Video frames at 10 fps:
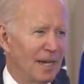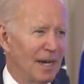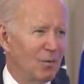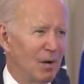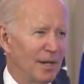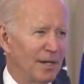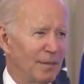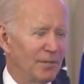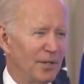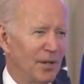I wanted
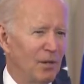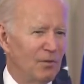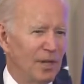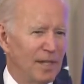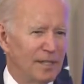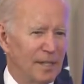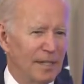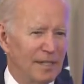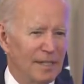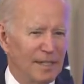him to know
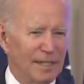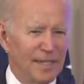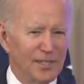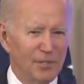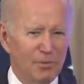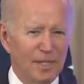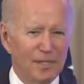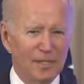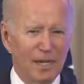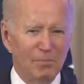that he's the
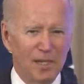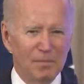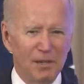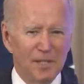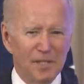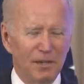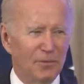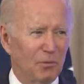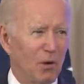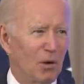reason I blessed myself
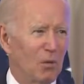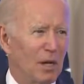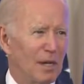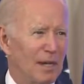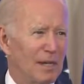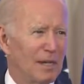the wrong way.